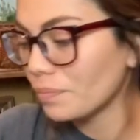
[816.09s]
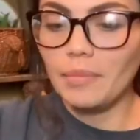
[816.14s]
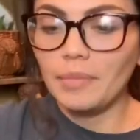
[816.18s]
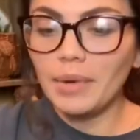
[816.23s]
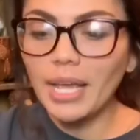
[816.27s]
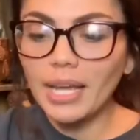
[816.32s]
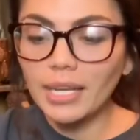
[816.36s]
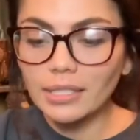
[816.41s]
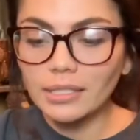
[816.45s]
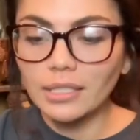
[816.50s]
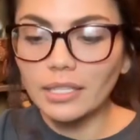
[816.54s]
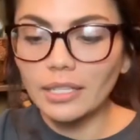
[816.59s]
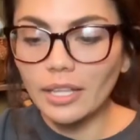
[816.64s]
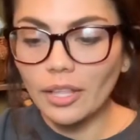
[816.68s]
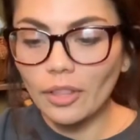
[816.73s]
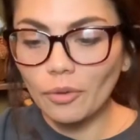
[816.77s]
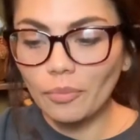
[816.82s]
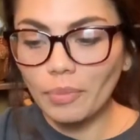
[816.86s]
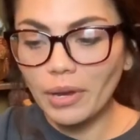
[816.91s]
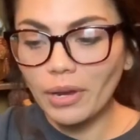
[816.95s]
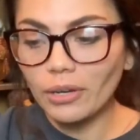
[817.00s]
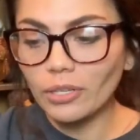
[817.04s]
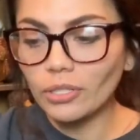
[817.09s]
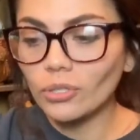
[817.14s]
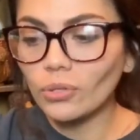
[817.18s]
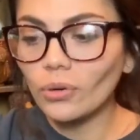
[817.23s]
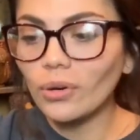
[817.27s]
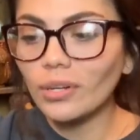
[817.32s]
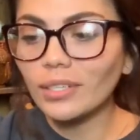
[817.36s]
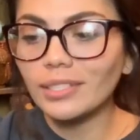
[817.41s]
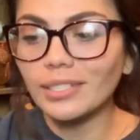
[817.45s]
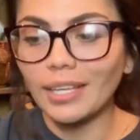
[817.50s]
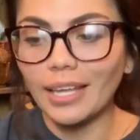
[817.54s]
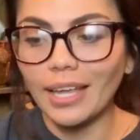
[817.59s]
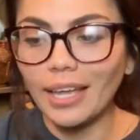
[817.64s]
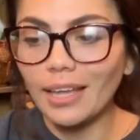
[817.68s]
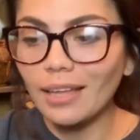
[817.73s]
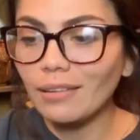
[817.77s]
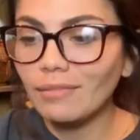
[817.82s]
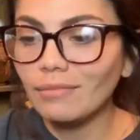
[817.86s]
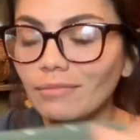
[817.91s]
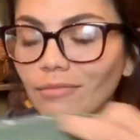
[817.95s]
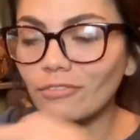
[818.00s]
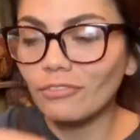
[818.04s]
Next, another pair of shorts
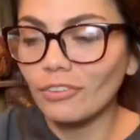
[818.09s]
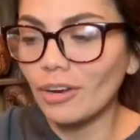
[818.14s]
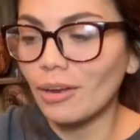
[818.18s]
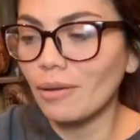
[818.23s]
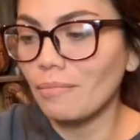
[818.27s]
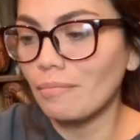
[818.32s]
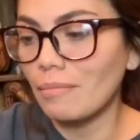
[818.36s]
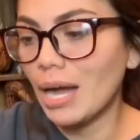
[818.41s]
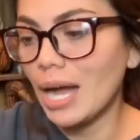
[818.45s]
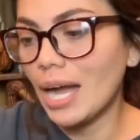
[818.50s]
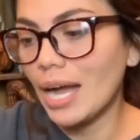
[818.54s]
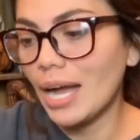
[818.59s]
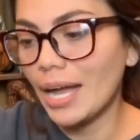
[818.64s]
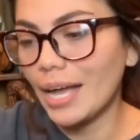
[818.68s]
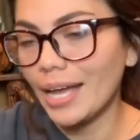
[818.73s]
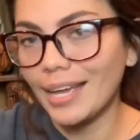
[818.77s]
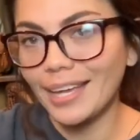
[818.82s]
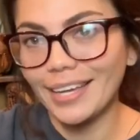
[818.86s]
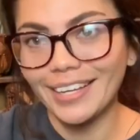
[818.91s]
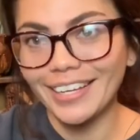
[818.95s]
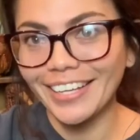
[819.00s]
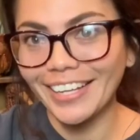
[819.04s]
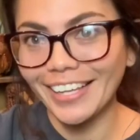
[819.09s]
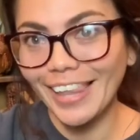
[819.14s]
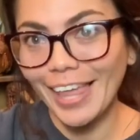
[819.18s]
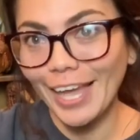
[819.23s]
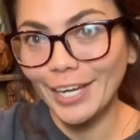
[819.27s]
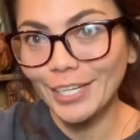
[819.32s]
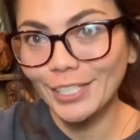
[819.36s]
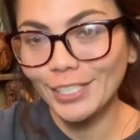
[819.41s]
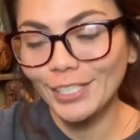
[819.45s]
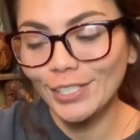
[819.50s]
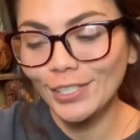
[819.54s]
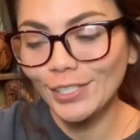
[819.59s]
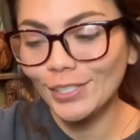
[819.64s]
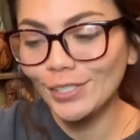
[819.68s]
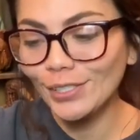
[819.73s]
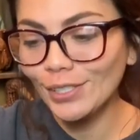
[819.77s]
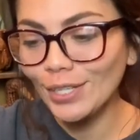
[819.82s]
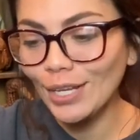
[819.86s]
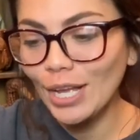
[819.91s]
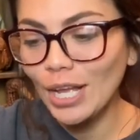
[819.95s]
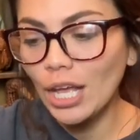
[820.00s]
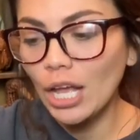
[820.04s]
again from my collection.